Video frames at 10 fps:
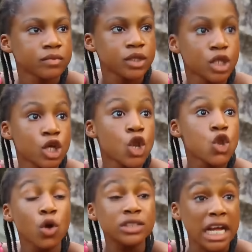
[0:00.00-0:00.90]
not
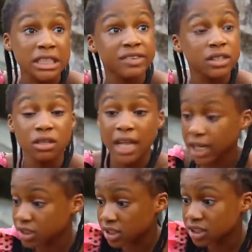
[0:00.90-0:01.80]
as if I don't like this
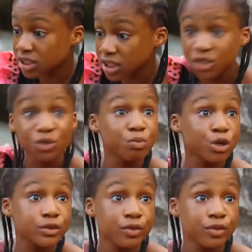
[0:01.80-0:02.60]
thing you bought for me,